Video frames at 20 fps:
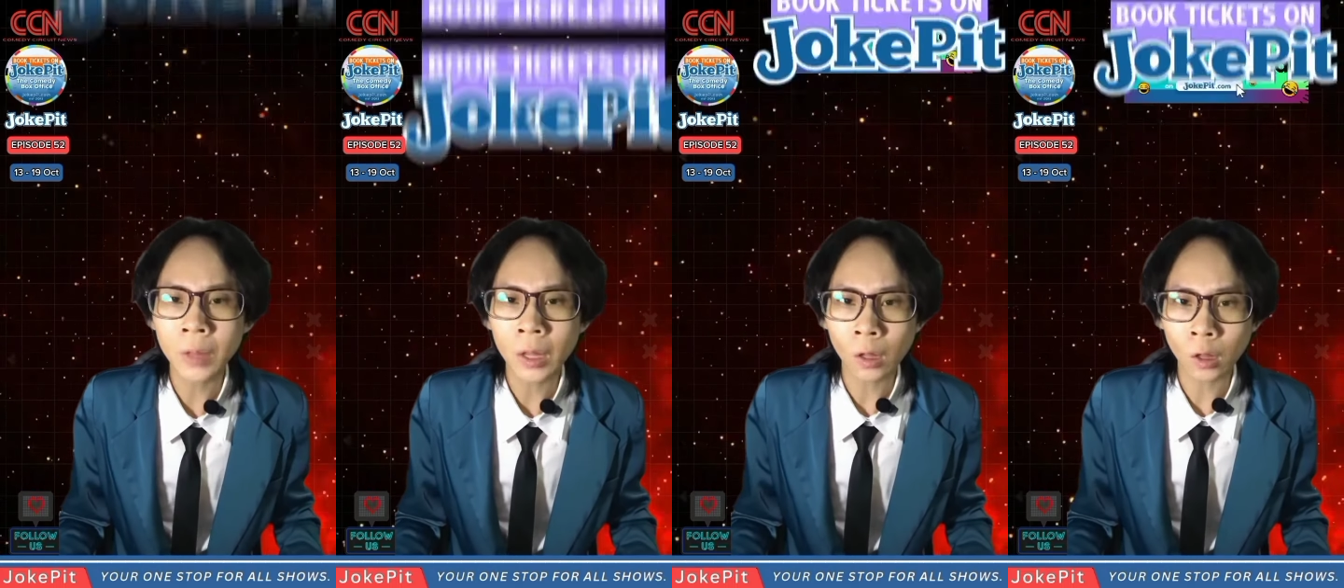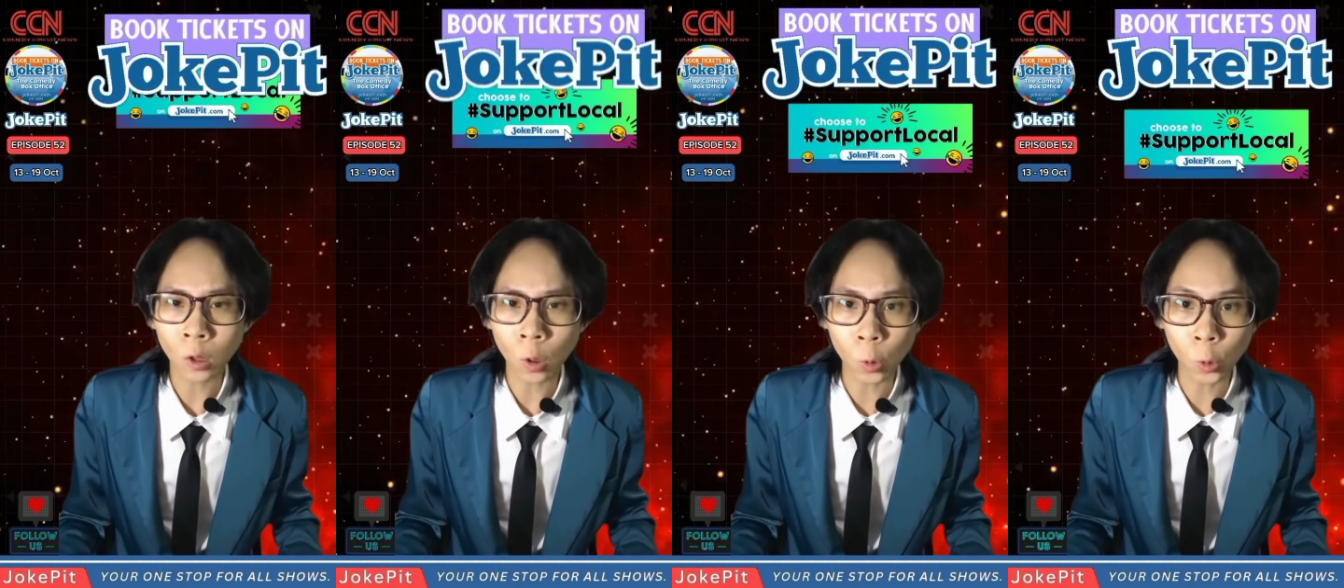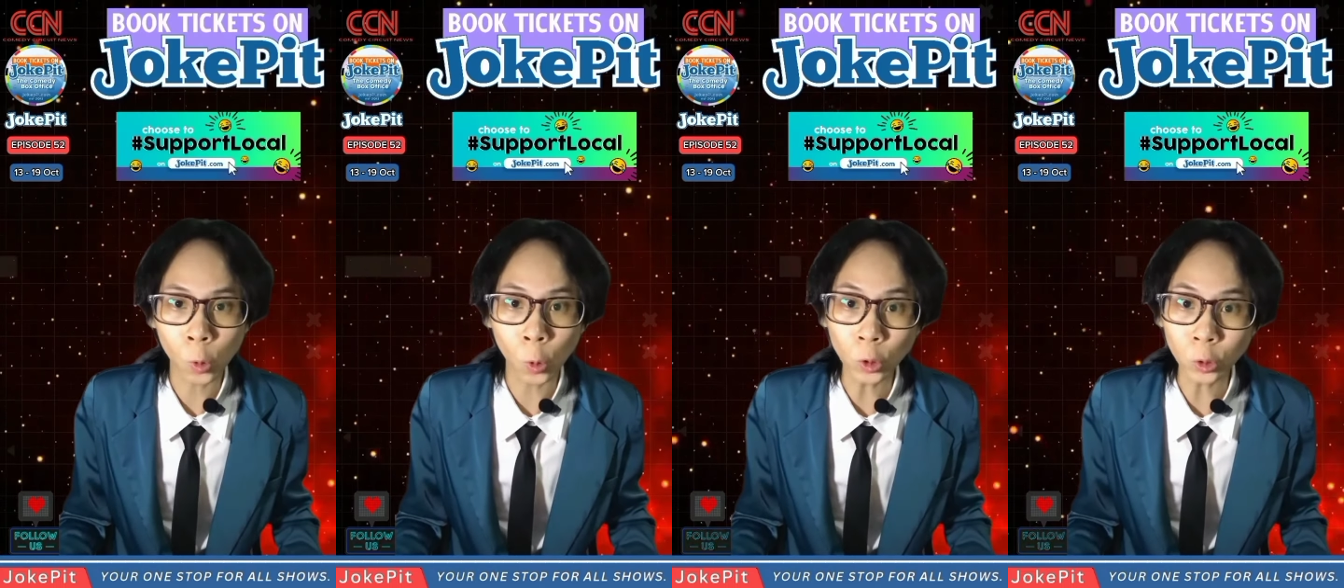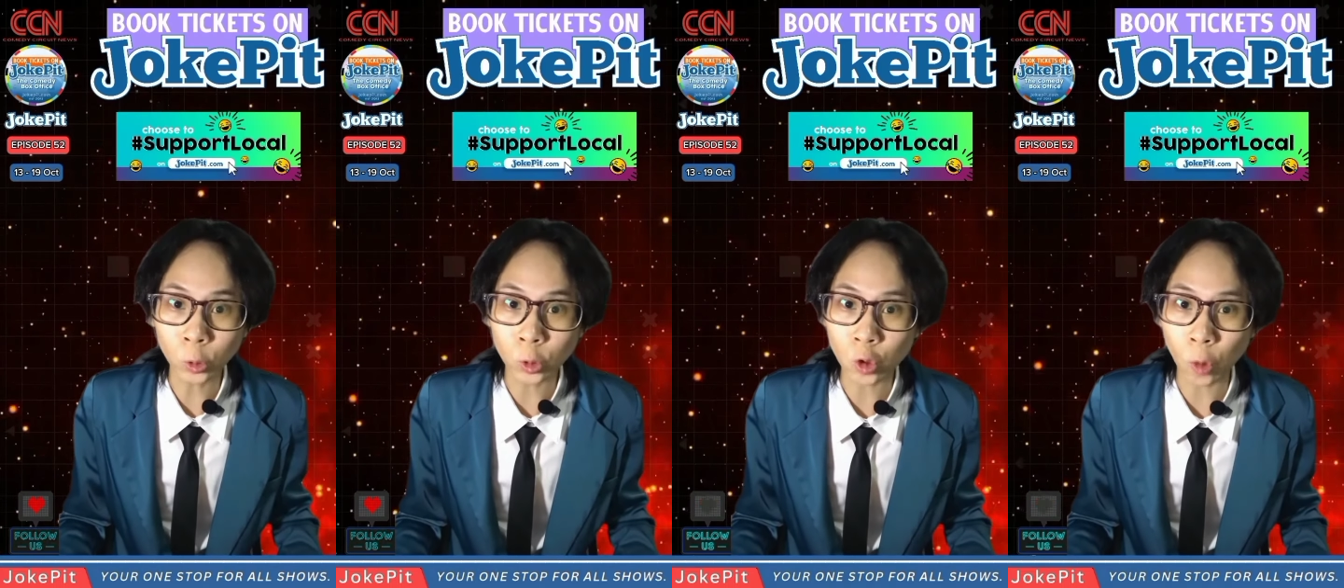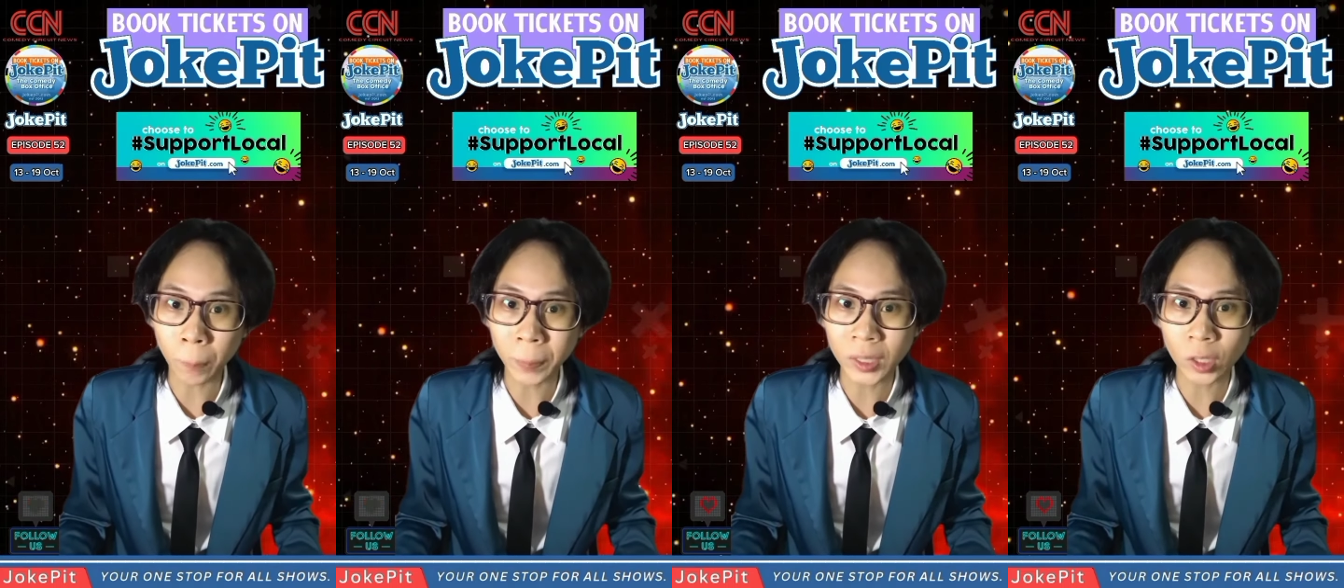So go to
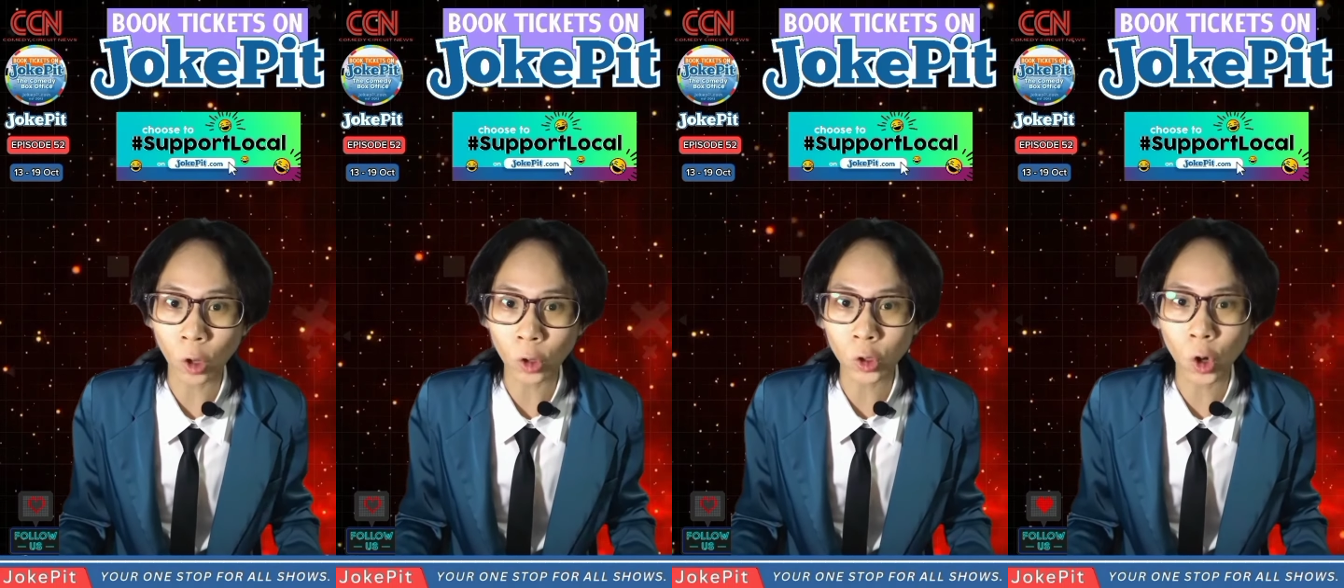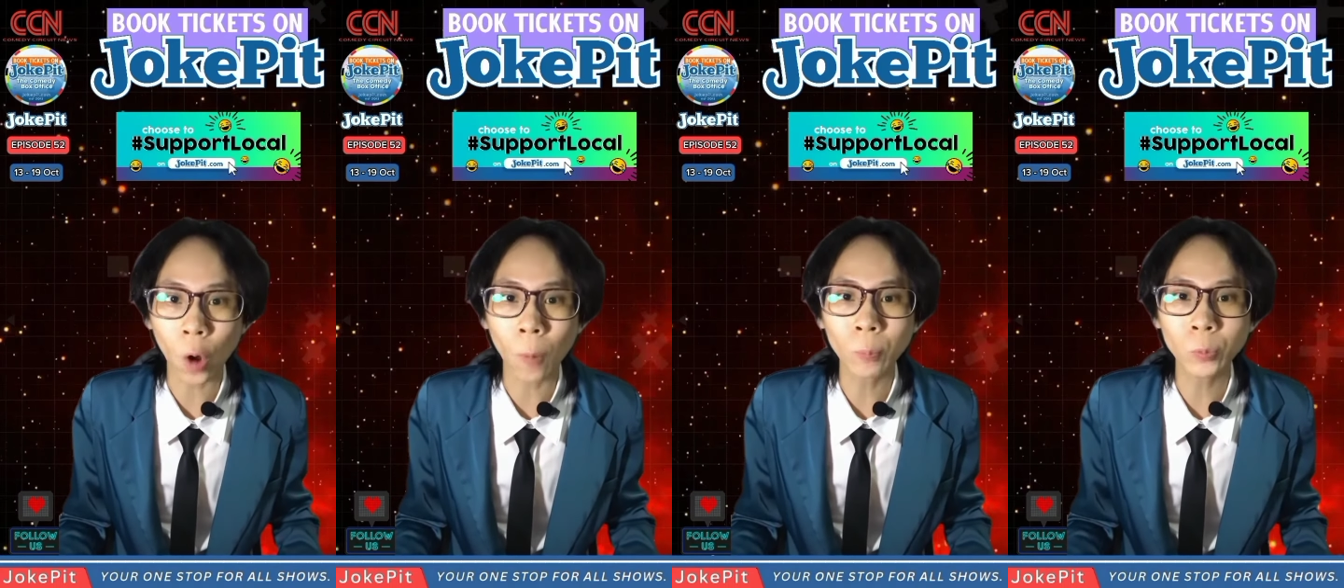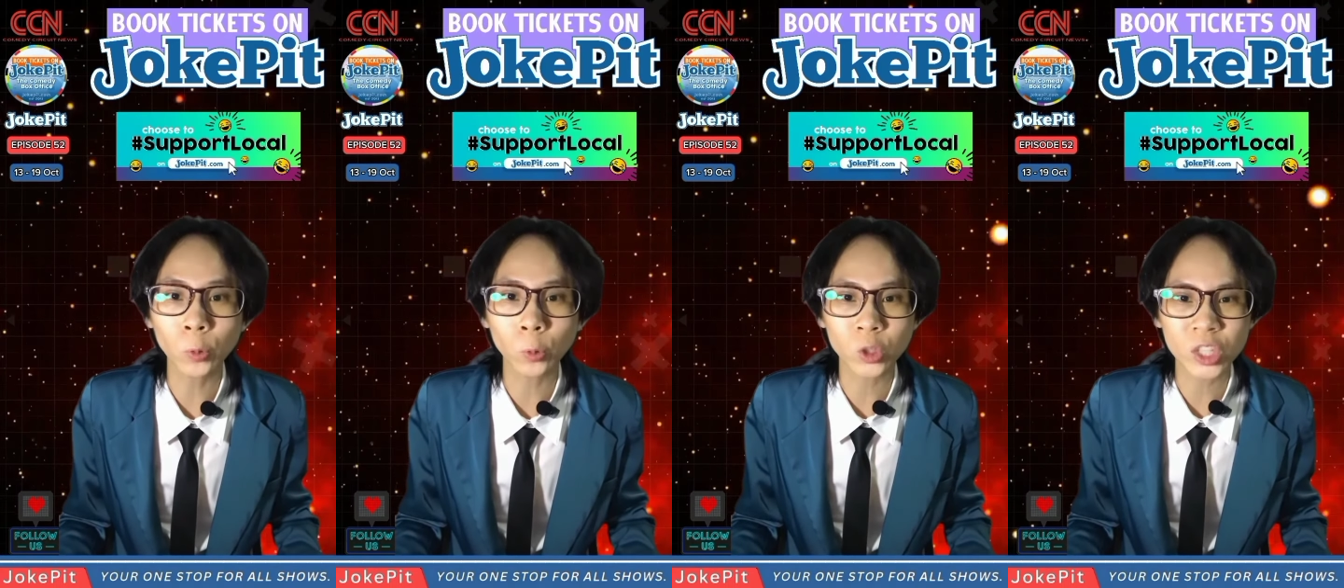jokepit.com to